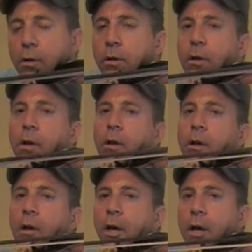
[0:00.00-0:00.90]

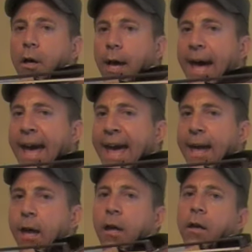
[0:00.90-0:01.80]
A,
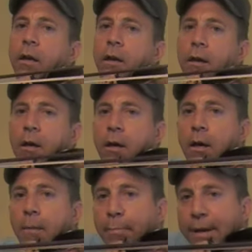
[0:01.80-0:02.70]

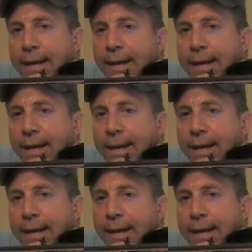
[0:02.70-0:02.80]
B